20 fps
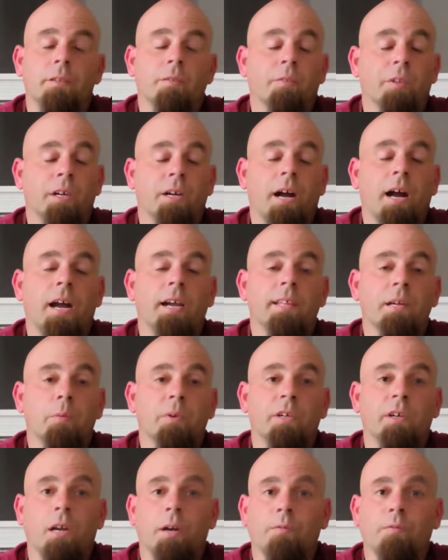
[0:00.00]
the guy that
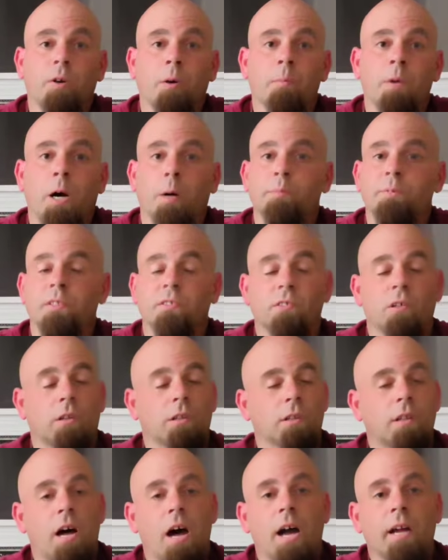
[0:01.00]
we got it from helped us out
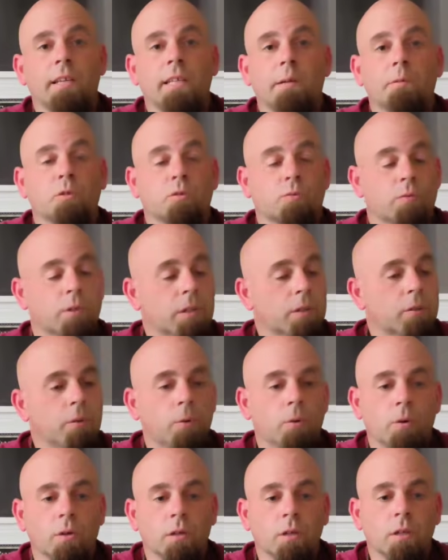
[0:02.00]
a lot. He was really
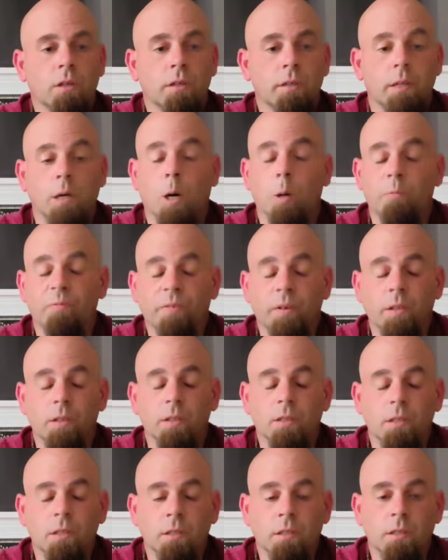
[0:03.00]
cool and
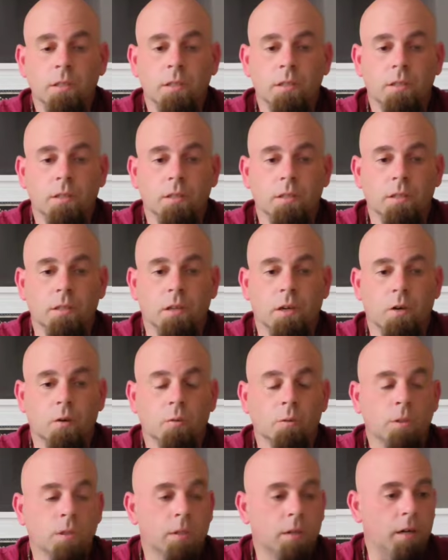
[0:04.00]
helpful. Me
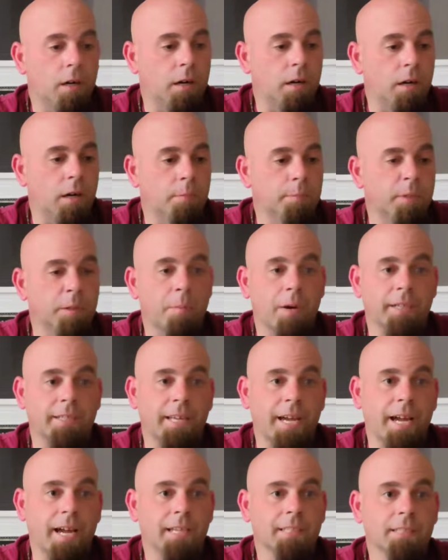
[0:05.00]
and my
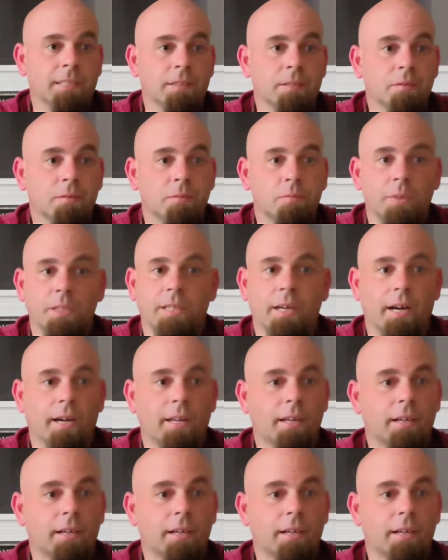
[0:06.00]
dad, it